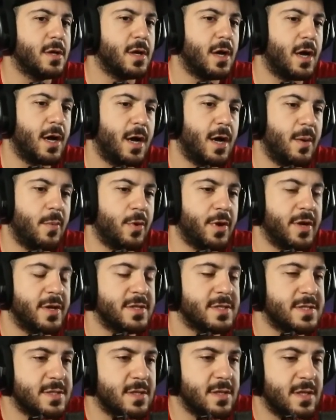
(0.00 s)
What
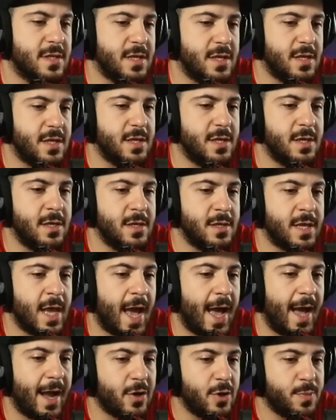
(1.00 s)
else? The
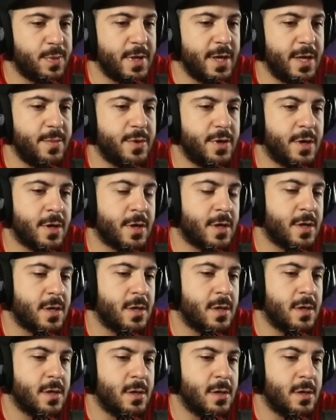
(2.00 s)
Hacker Playbook.